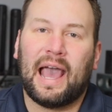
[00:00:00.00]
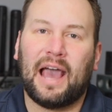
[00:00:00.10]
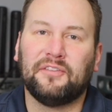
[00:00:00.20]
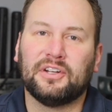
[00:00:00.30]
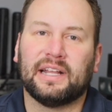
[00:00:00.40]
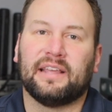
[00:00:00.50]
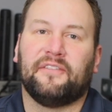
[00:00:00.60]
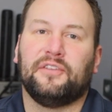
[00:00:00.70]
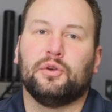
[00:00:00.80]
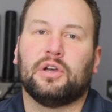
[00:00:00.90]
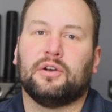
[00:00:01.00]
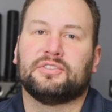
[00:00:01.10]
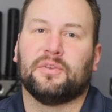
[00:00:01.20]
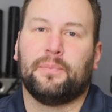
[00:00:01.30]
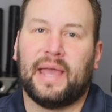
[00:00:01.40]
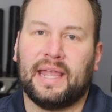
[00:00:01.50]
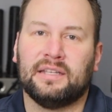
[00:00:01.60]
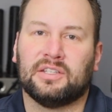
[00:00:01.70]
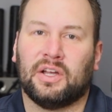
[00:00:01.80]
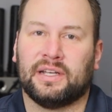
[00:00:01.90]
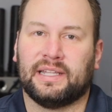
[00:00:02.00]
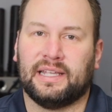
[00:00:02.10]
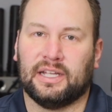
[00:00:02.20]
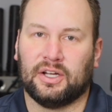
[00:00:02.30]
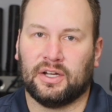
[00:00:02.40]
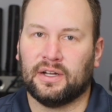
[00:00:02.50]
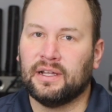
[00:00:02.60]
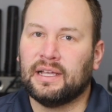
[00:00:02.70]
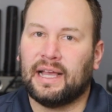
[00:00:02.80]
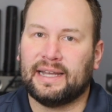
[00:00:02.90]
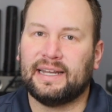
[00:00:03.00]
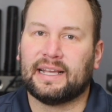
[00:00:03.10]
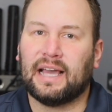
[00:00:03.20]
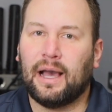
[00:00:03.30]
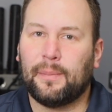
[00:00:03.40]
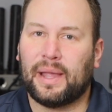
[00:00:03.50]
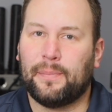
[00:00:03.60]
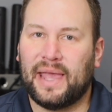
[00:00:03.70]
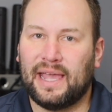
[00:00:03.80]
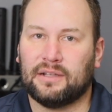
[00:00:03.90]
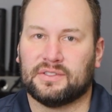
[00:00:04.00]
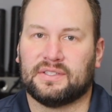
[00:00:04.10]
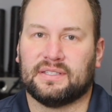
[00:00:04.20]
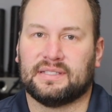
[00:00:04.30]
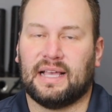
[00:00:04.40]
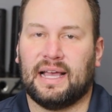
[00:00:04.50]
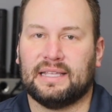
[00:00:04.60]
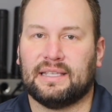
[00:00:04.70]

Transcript: After getting a few coats of paint on here, I need to cut my panels to size.